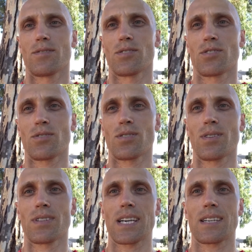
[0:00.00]
You
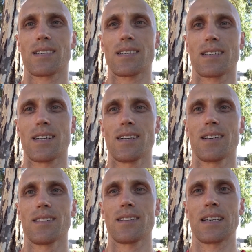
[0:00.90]
saw that
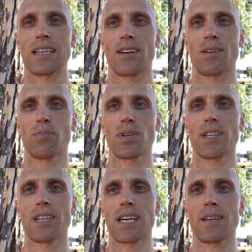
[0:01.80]
I put
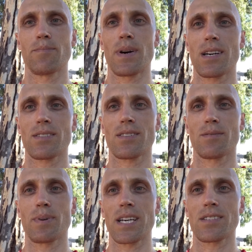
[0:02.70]
in a
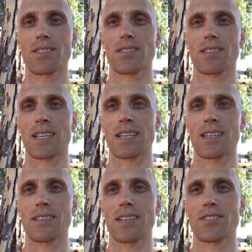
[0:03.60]
marathon pace
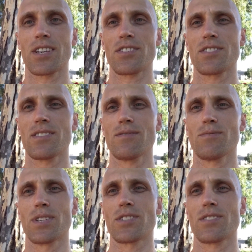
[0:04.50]
session,
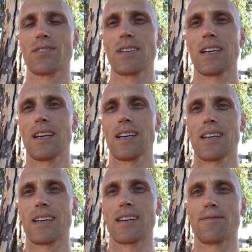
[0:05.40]
which
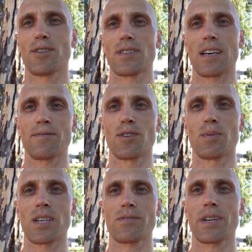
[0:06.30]
that
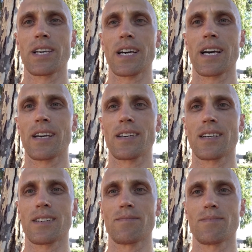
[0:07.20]

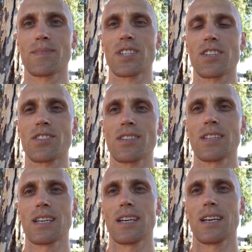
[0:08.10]
4x3k session.
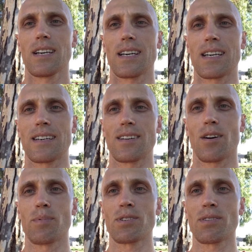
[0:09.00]

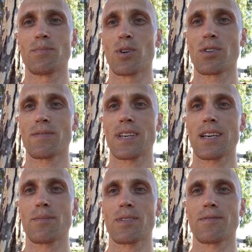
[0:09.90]
I'll be doing more of
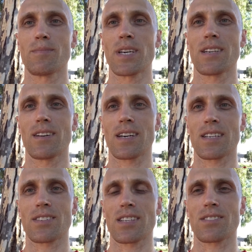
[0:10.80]
them, and for me, I
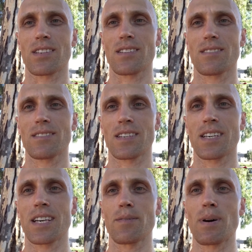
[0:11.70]
guess that's the
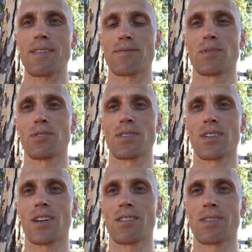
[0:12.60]
key, apart from doing
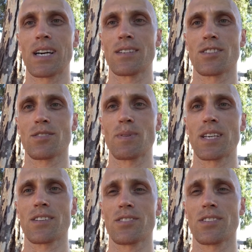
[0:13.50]
the long run and just
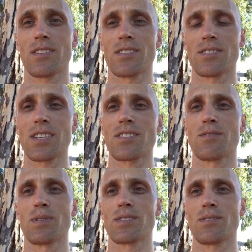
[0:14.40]
being
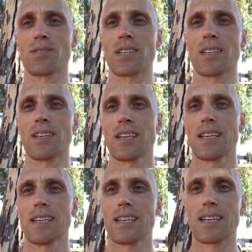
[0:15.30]
consistent with all the
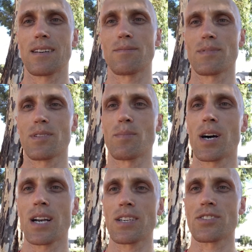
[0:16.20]

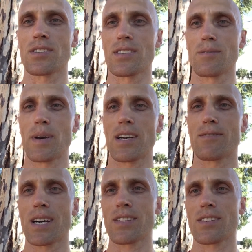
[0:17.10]
mileage and the amount
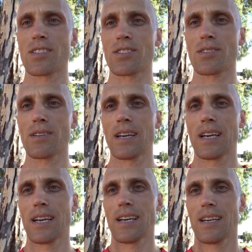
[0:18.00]
of running that I do.
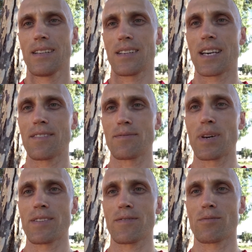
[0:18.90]
The key for
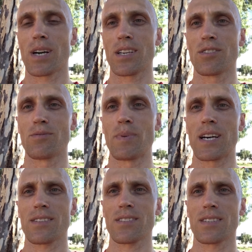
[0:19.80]
me for running a good
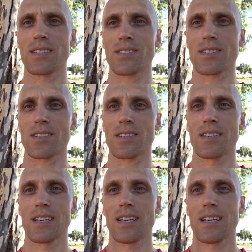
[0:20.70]
marathon is to
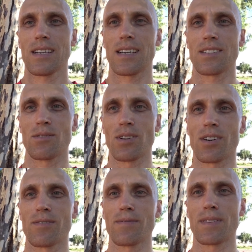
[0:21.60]
do a
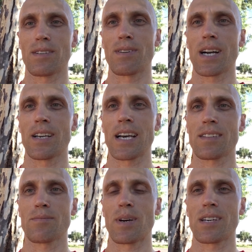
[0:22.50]
lot of running
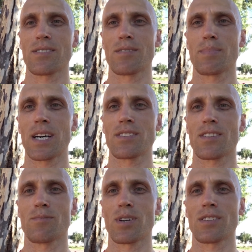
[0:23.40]
at the marathon pace
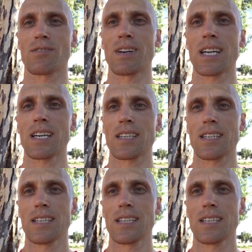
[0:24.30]
that I'm wanting to run at,